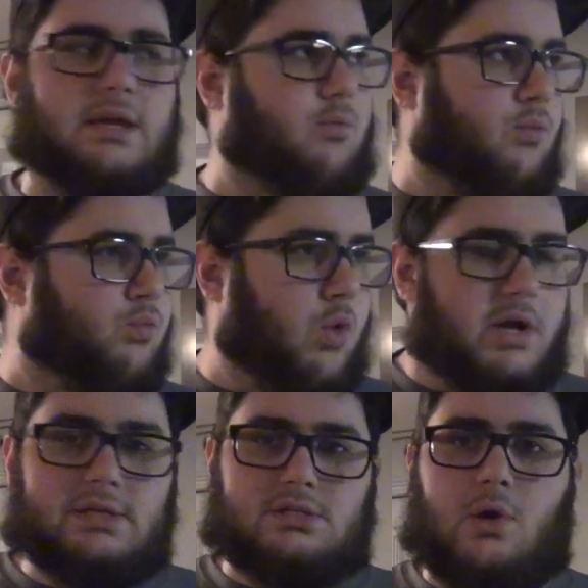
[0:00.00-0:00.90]
Like,
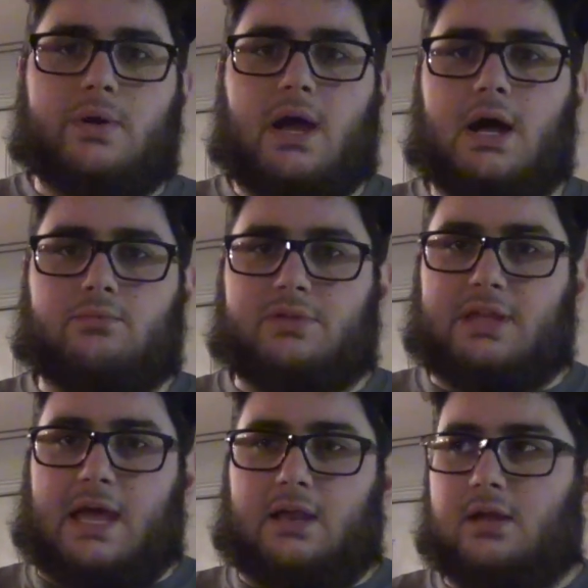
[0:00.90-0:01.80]
what is going on with
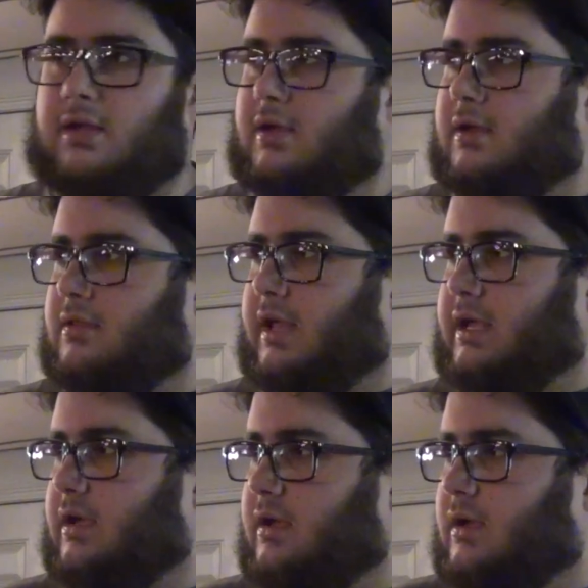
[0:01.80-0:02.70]
that?
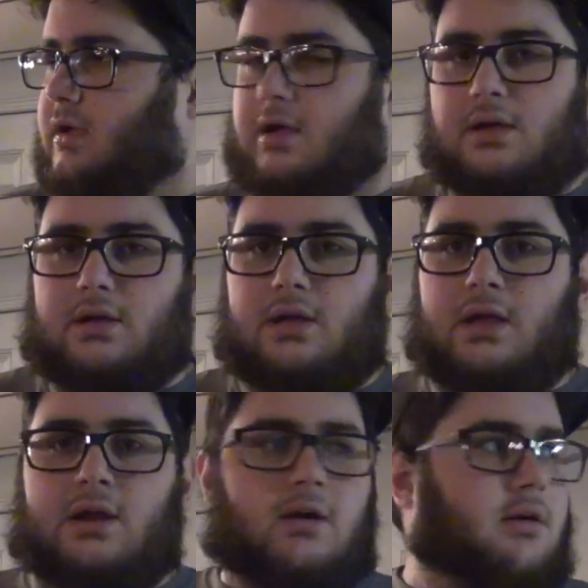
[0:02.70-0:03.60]
Like,
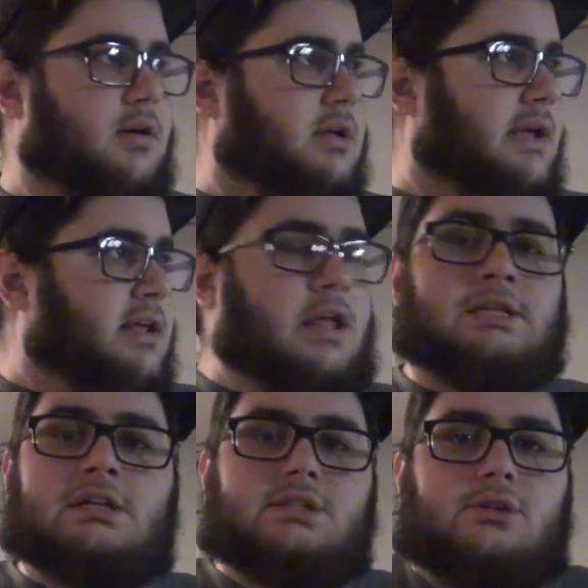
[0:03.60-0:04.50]
you know, it
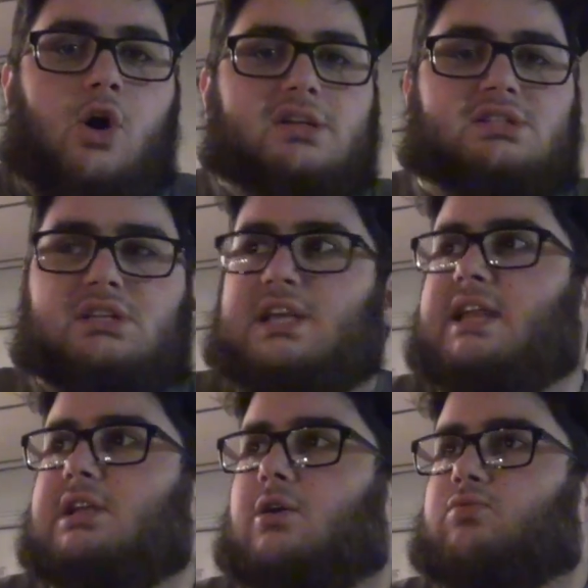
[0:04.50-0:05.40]
doesn't cost
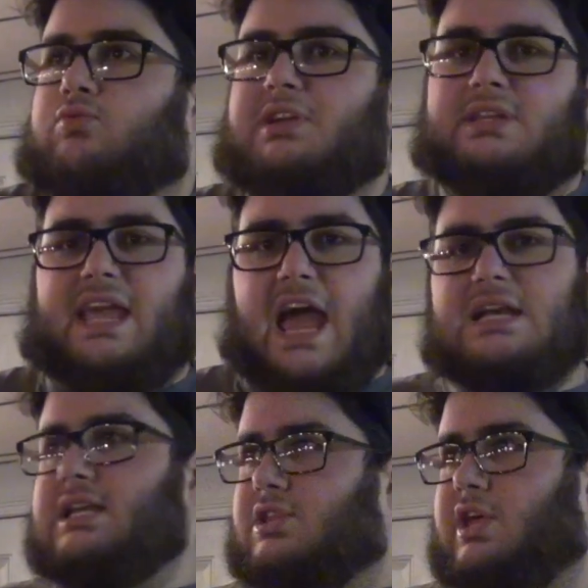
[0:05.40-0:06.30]
Nintendo really
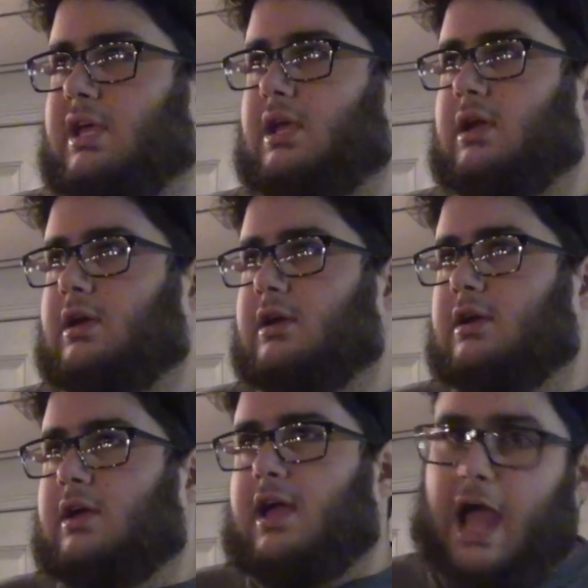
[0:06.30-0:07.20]
anything
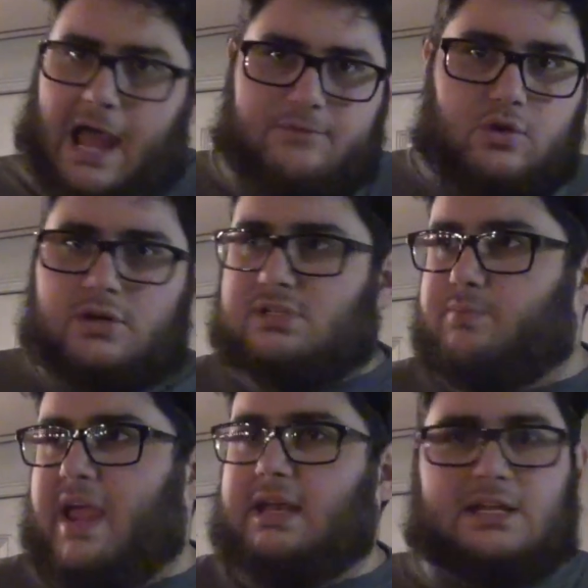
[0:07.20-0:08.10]
after it's
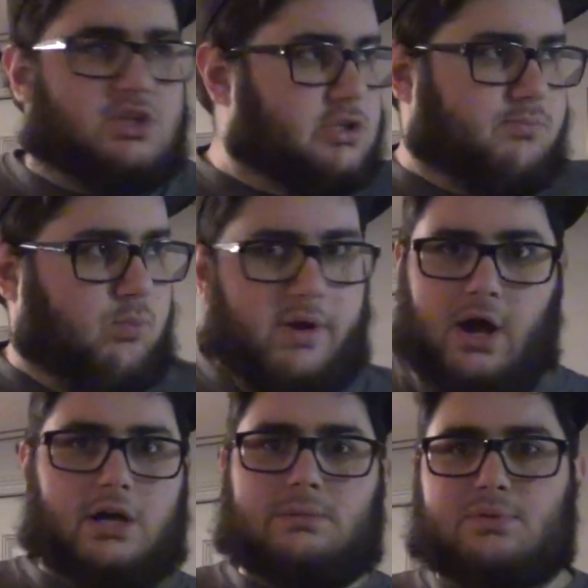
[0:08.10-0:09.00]
made. It's just
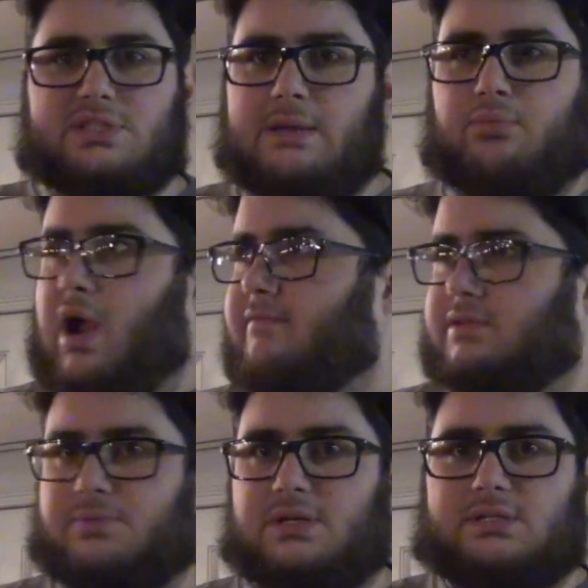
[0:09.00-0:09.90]
100%
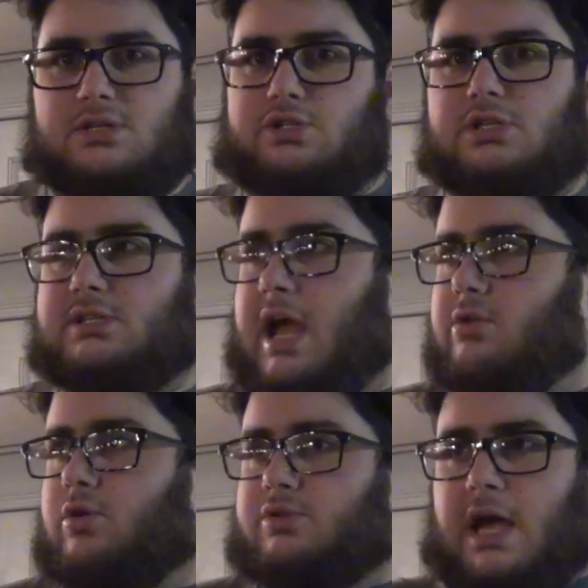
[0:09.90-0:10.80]
profits because it's just
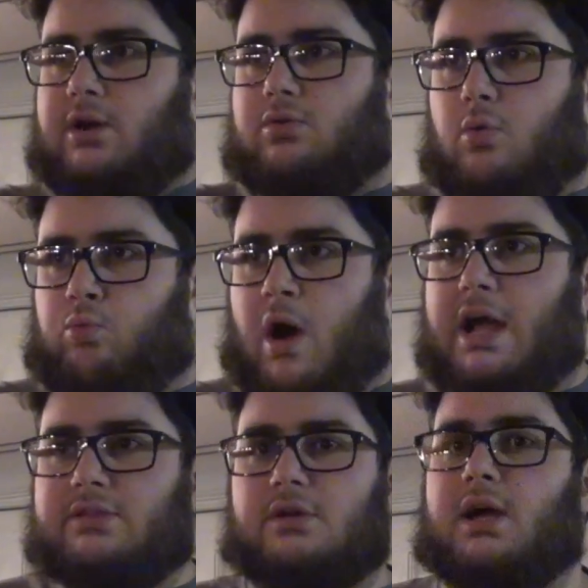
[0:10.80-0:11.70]
downloads. I don't know
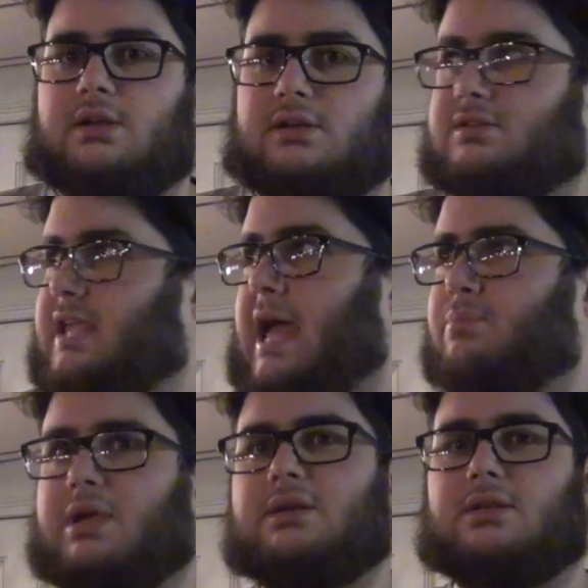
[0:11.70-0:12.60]
why they're not
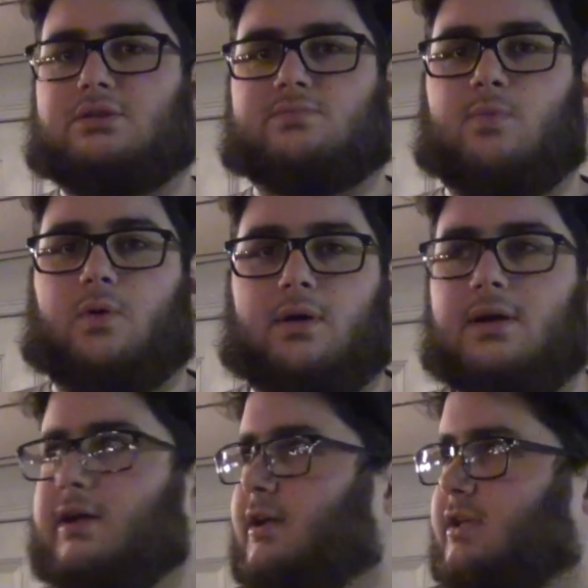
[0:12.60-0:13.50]
tapping into this more,
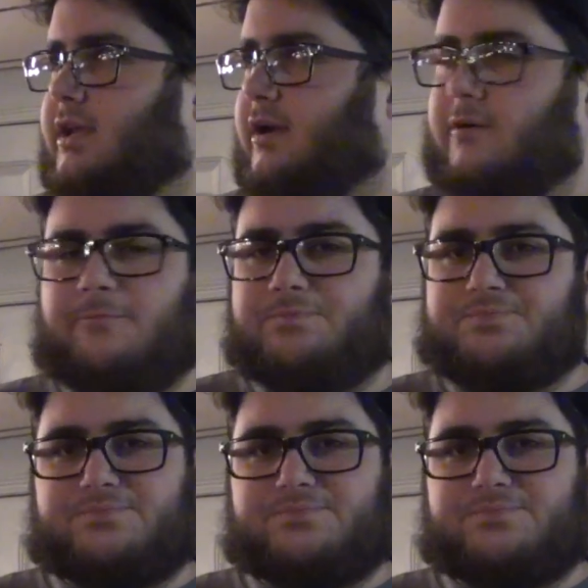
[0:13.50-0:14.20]
you know?